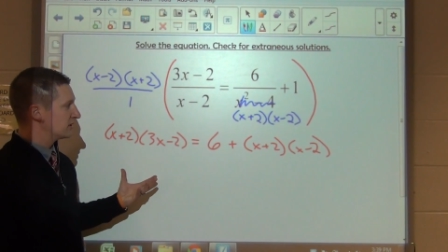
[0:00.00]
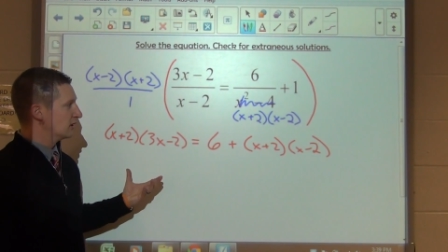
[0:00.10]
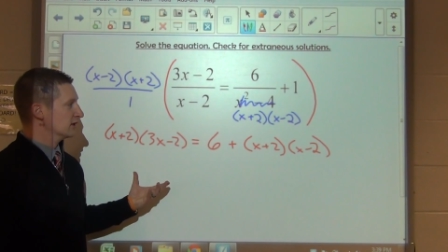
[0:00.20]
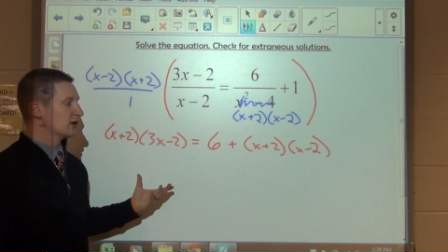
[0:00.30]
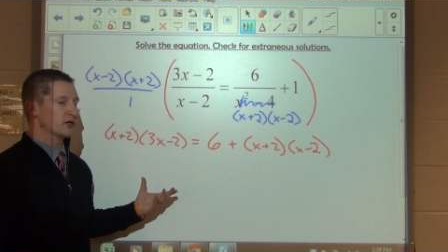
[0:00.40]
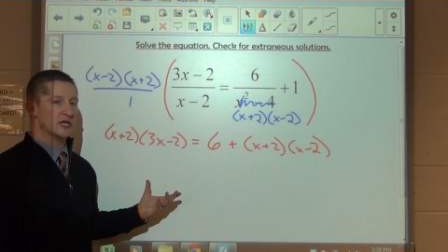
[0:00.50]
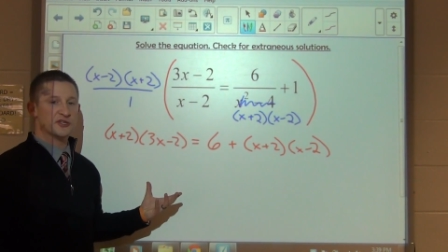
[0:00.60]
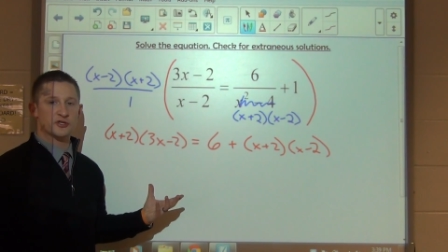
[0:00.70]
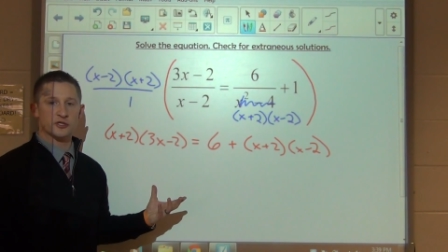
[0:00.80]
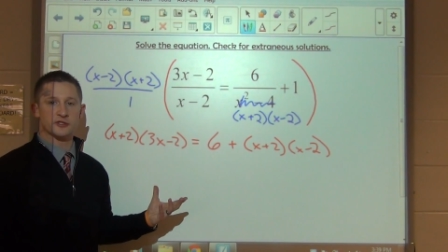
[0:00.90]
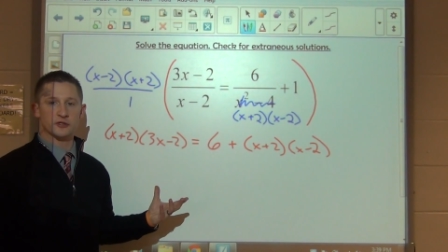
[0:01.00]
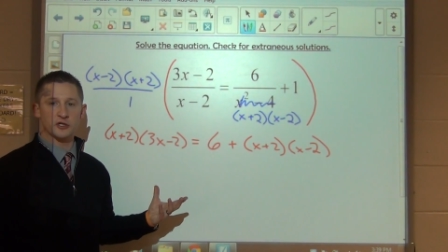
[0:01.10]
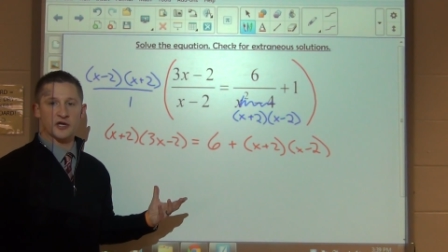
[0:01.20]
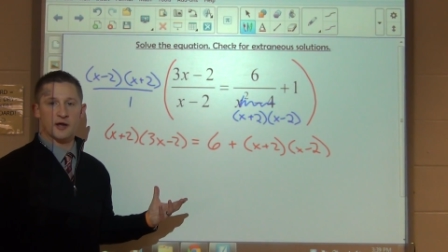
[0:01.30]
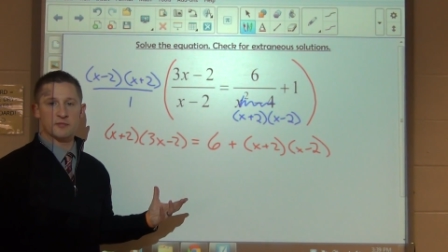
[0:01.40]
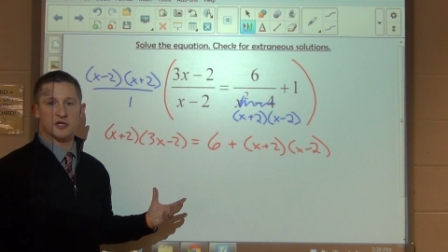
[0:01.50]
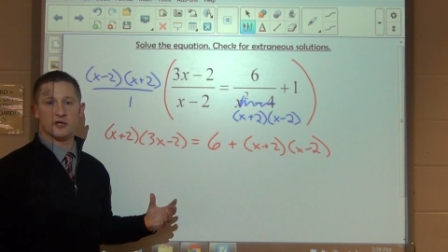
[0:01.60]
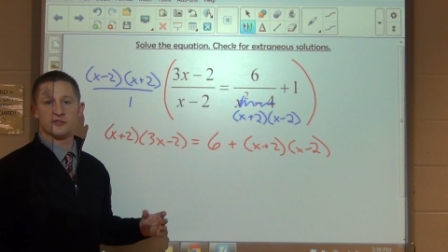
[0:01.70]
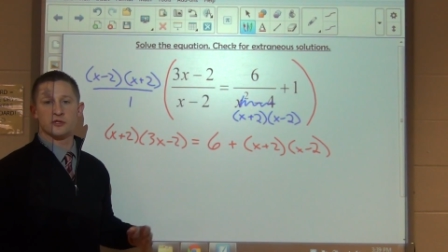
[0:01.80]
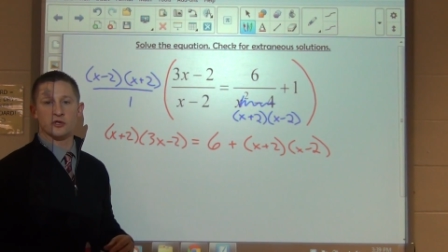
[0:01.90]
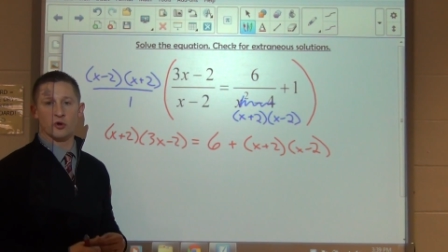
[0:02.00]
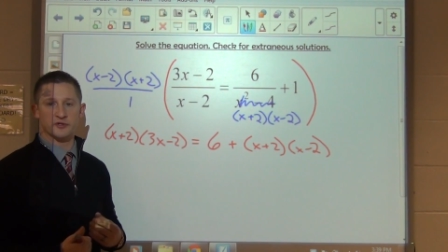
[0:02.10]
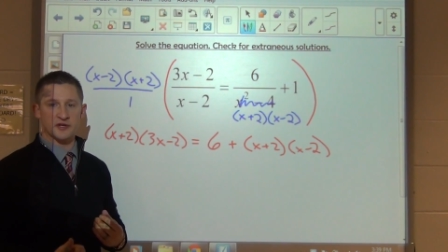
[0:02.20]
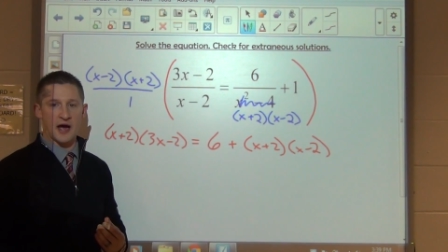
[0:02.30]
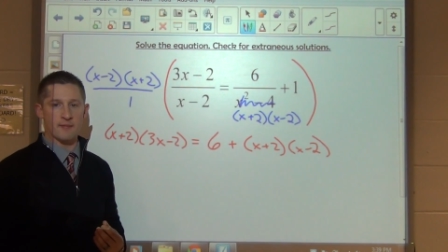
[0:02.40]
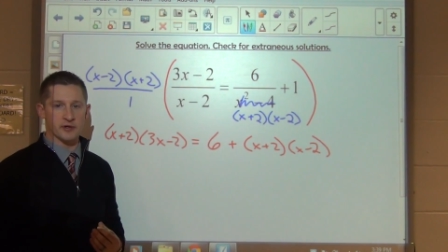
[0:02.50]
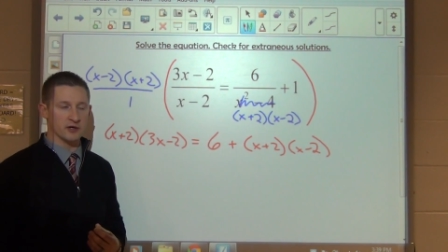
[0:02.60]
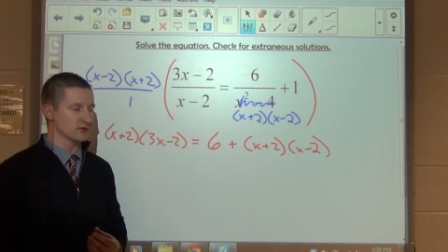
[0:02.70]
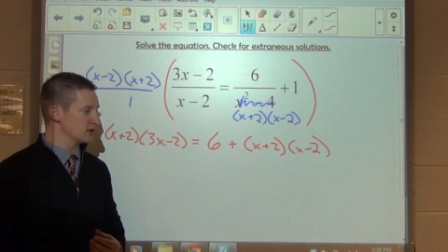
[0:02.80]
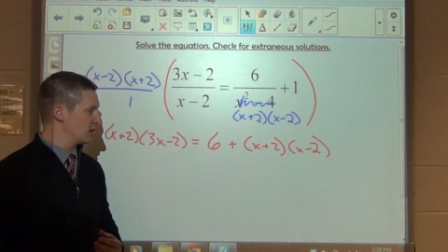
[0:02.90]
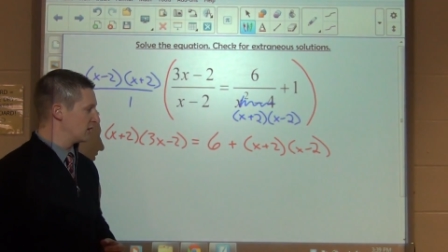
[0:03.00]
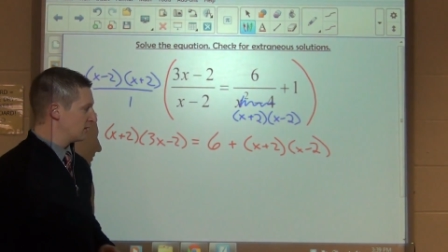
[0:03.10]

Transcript: a little easier to look at because there are no denominators,